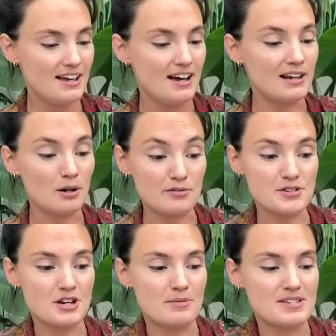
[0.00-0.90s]
a lot of the
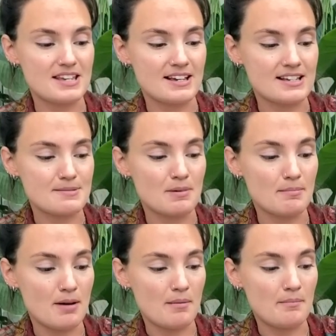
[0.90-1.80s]
time, seeing as my
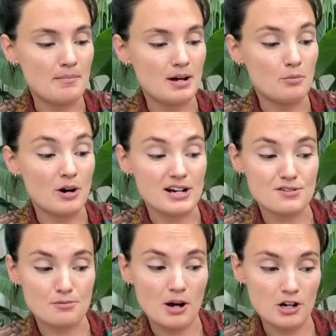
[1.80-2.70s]
mum works
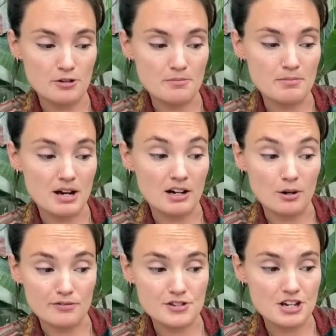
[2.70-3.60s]
from home a
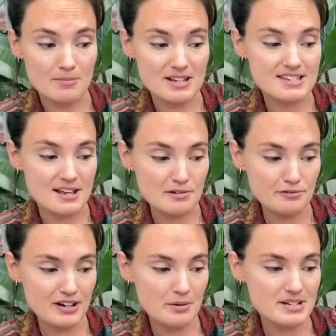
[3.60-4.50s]
lot of the time
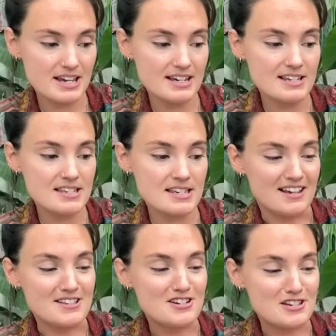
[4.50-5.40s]
herself nowadays,
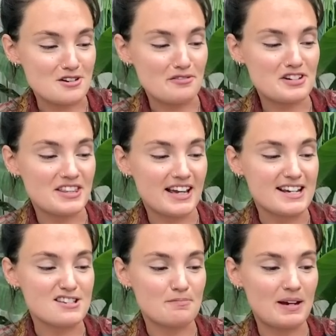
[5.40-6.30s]
it's just often the
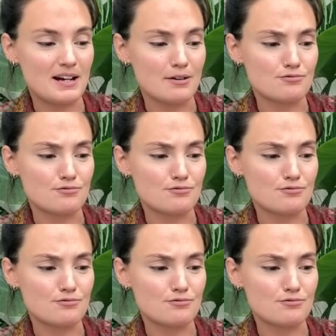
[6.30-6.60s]
case of being like,